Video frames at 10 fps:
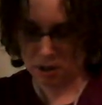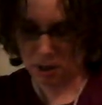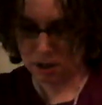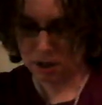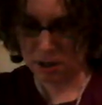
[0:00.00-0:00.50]

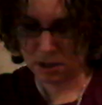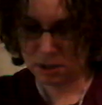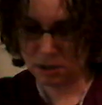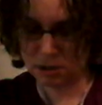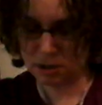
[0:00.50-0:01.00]

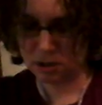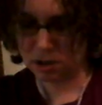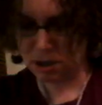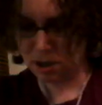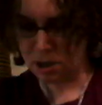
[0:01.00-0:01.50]

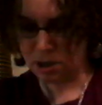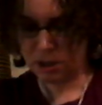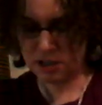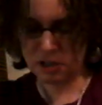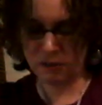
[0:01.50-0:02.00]
is,
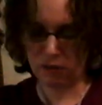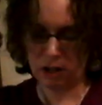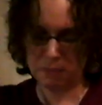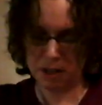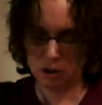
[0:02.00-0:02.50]
this is a
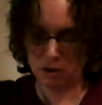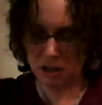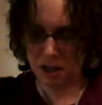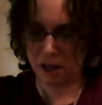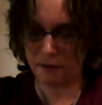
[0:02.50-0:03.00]
freebie you
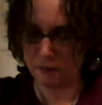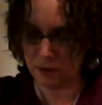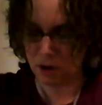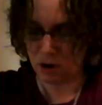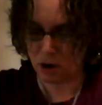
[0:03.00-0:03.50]
can get
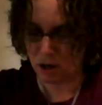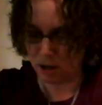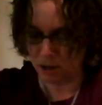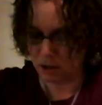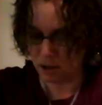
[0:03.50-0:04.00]

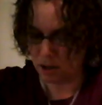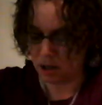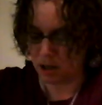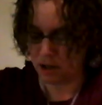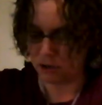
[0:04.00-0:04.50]
on
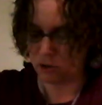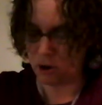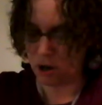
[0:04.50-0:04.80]
the